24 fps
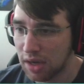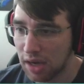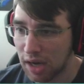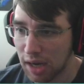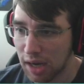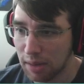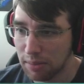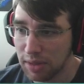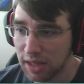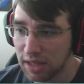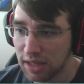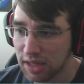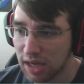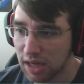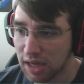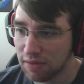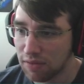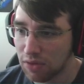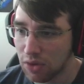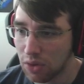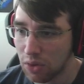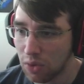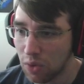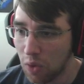Let's kind
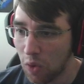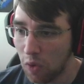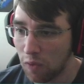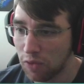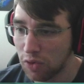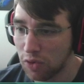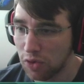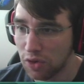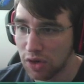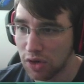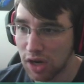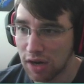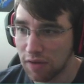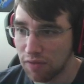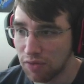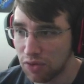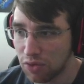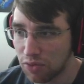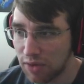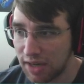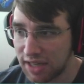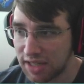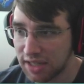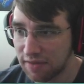of go over kind of
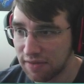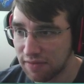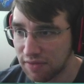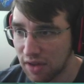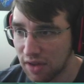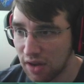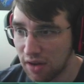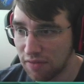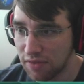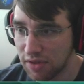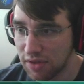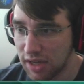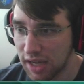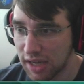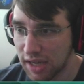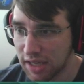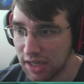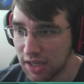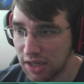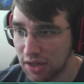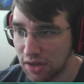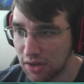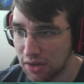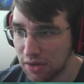the rest of the deck
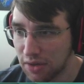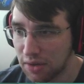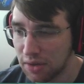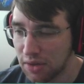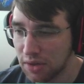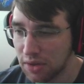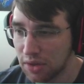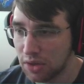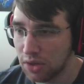here.